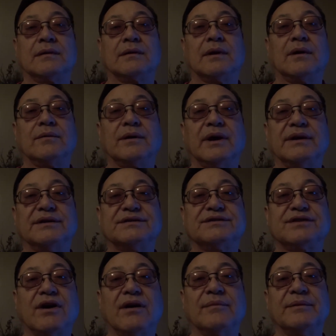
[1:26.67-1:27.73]
All right, it's
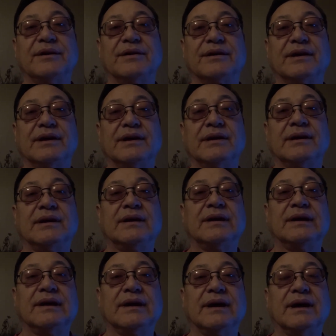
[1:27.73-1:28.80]
Tom here again.
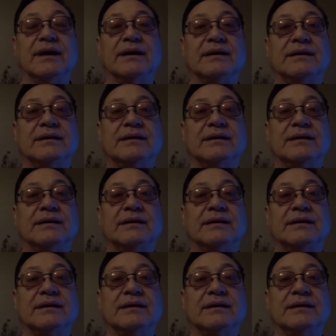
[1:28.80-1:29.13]
I